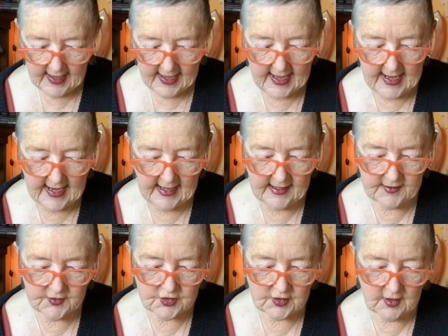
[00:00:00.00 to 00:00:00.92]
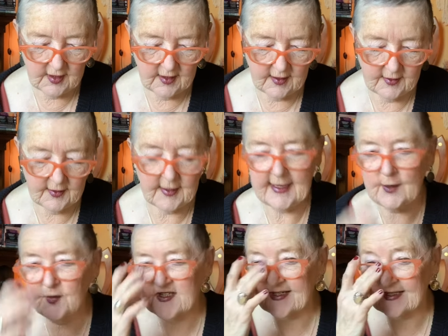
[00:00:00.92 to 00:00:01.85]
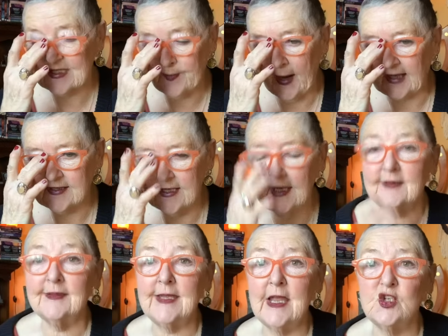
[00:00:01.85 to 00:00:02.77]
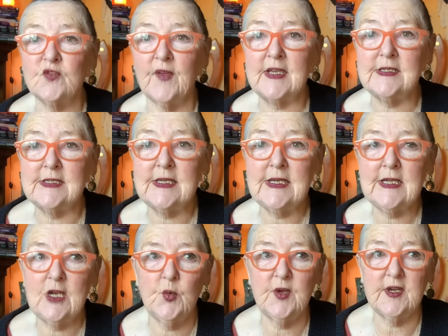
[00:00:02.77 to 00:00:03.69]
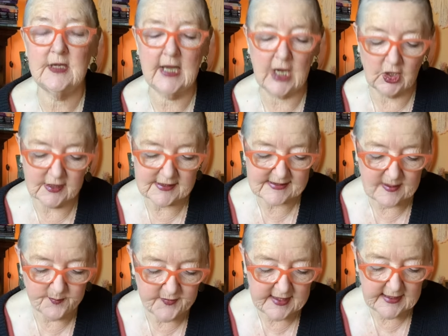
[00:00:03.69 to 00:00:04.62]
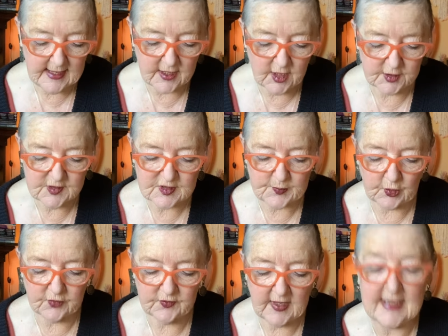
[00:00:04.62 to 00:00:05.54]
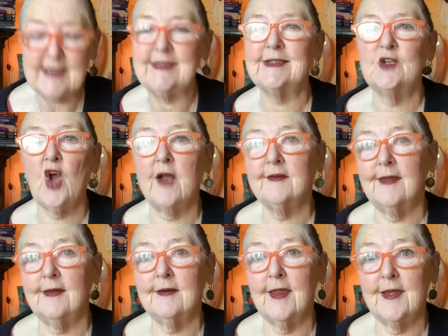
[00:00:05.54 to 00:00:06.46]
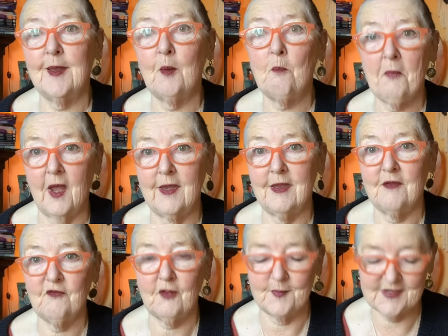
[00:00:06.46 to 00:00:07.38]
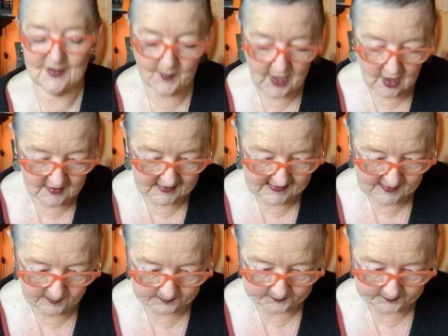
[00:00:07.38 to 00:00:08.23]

and he was expecting at the age of 18 he would inherit something, and on his birthday he did not get any money from his parents.